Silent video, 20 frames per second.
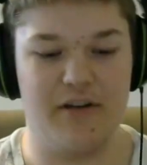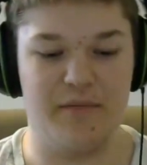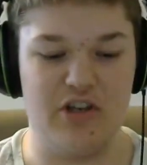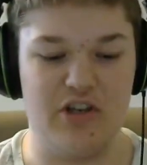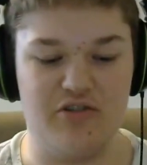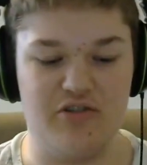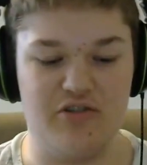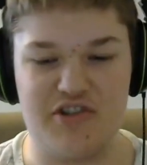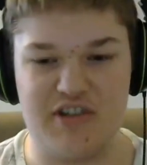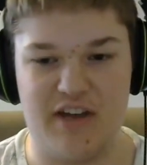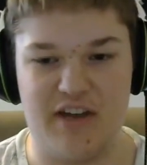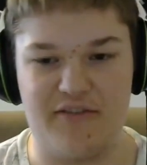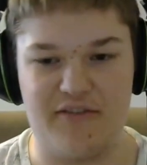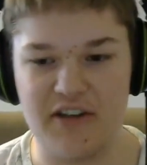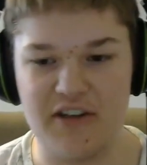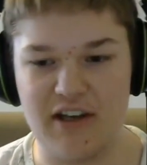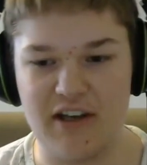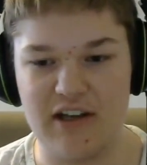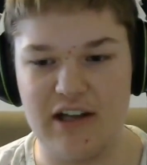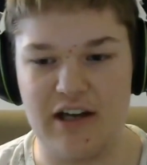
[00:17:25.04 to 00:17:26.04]
going to be you just have
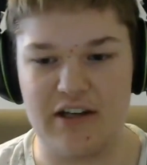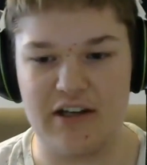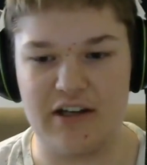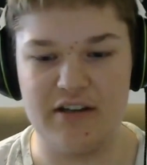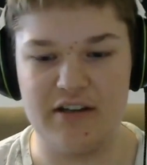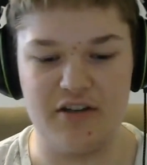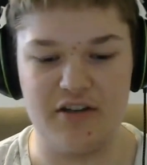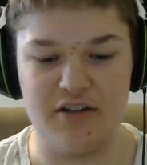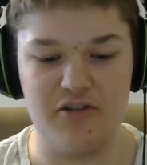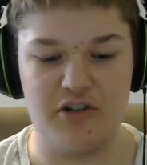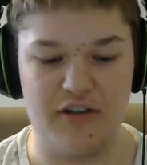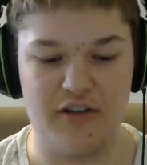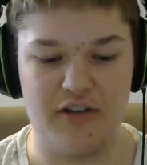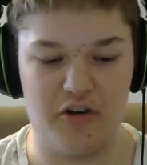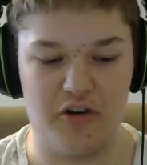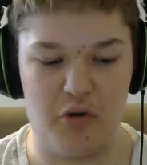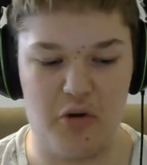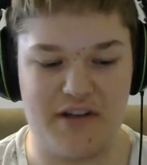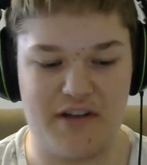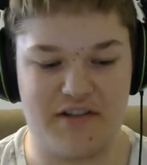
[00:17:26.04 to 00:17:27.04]
to get lucky that you get
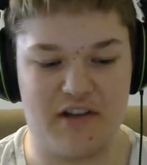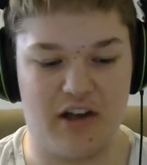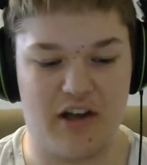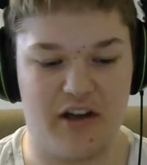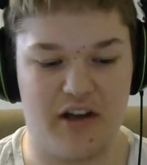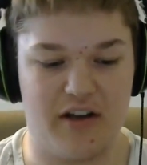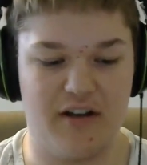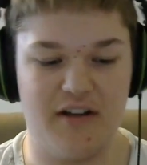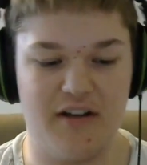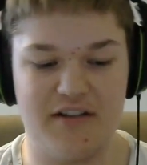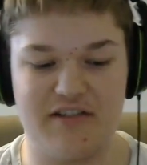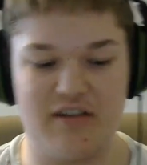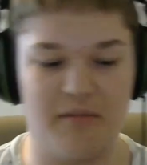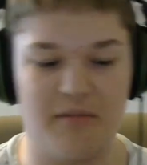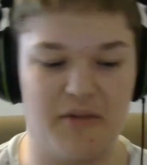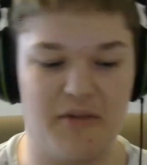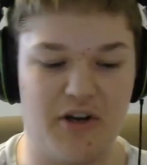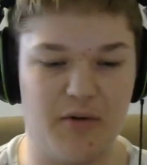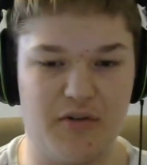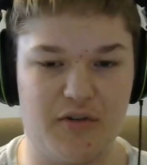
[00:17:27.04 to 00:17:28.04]
the quest line.
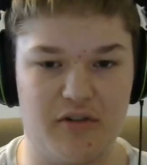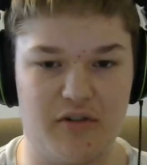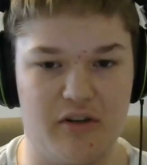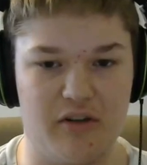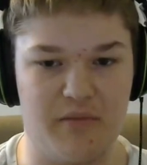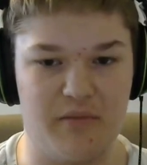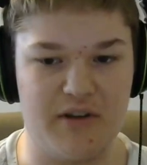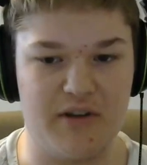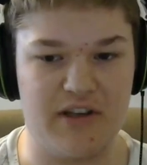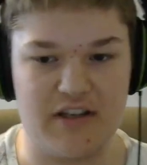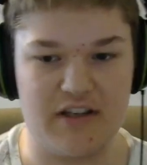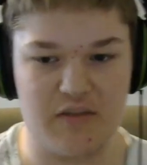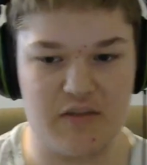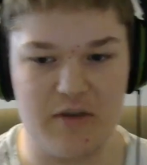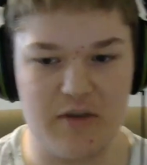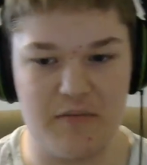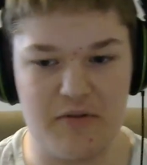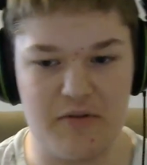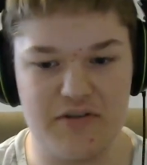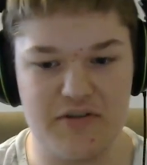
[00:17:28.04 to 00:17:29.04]
Some codes are going to be the X
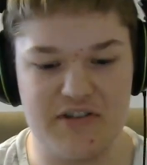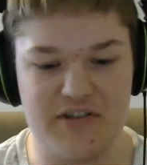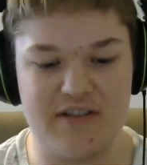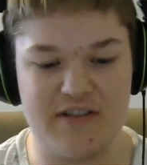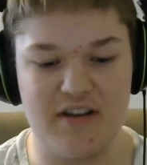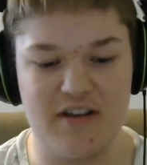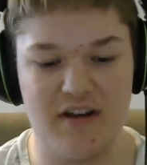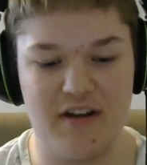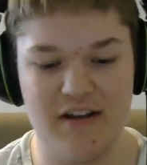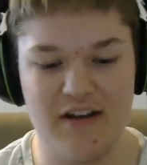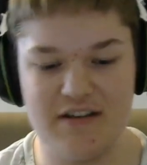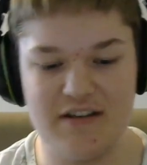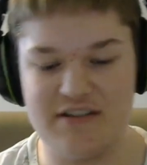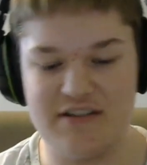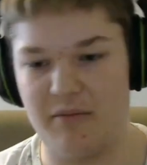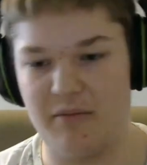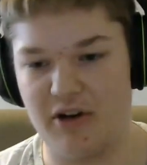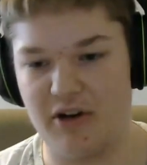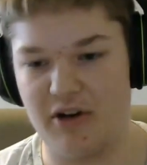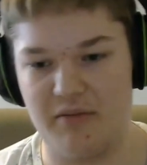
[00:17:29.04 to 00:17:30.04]
P boosts.
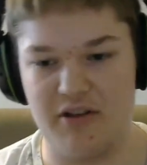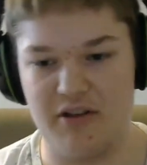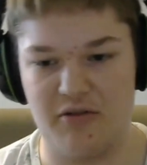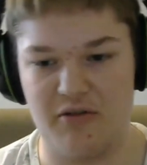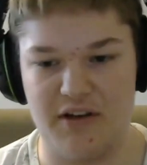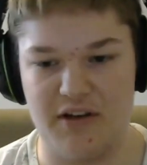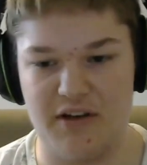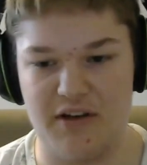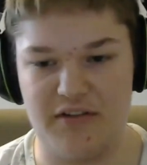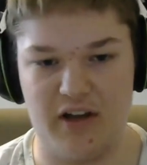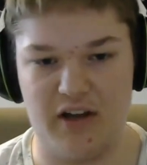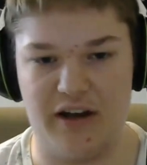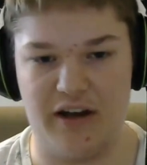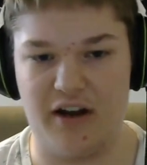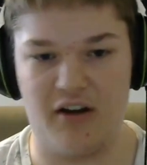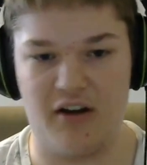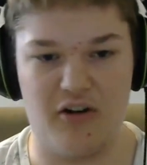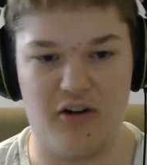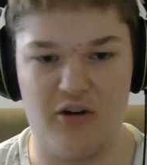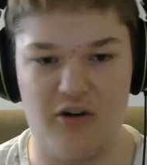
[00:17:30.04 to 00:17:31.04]
Some are going to be the quest line. I
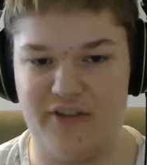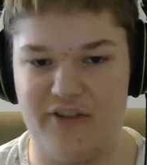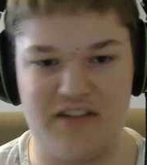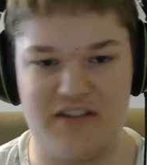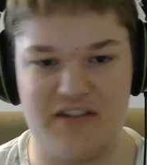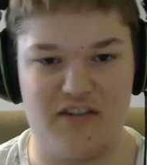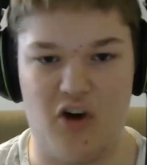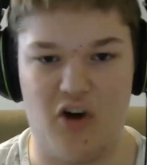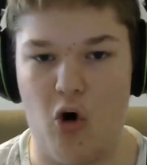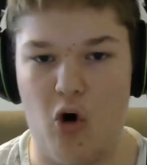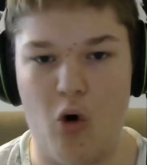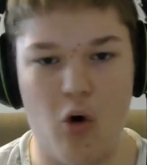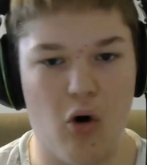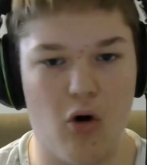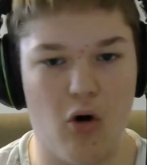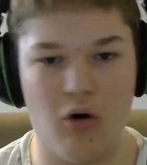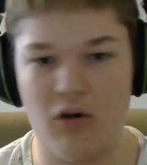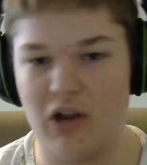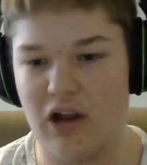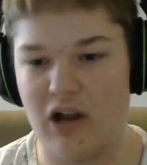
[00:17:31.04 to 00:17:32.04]
don't know if that's the
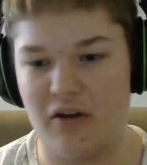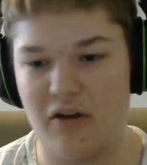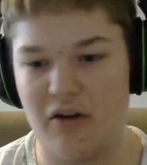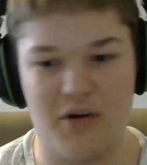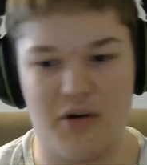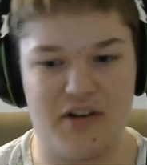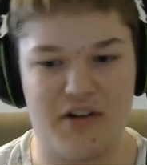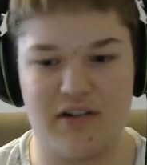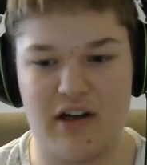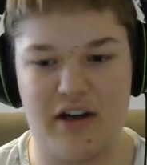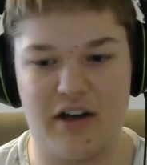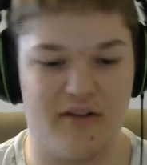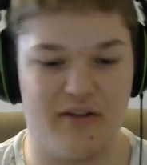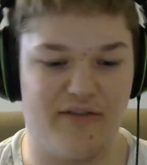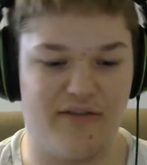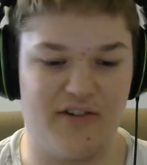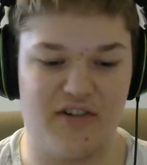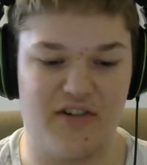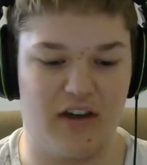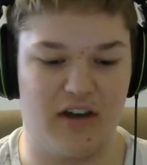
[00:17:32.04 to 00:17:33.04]
whole quest line or
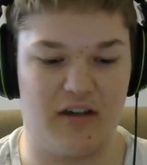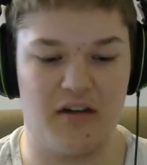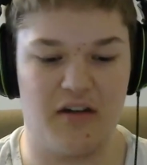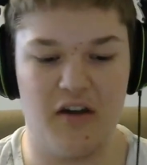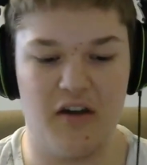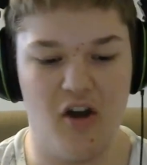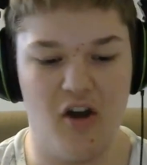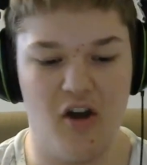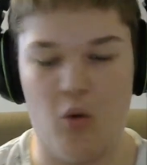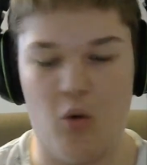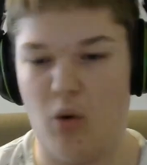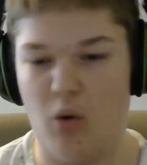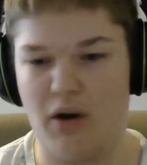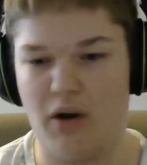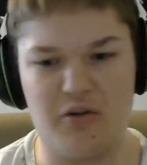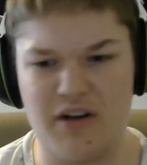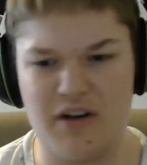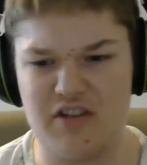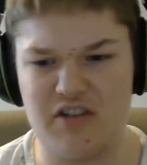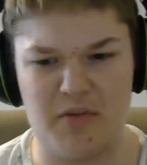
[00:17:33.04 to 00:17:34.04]
if it's like one
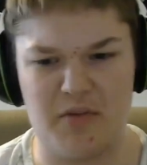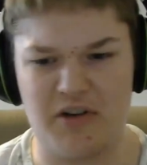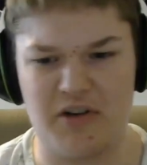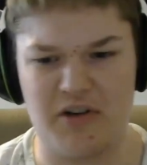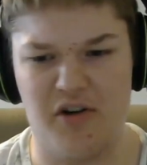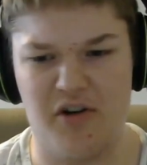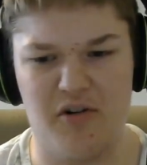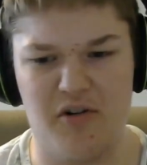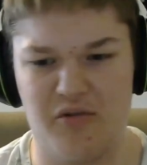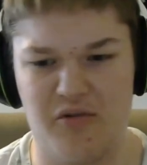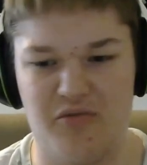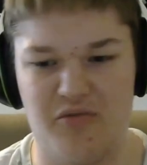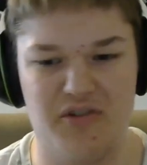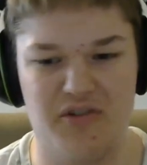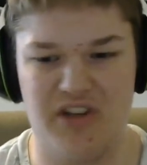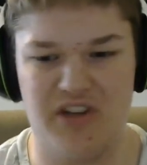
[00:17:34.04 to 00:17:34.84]
quest per code.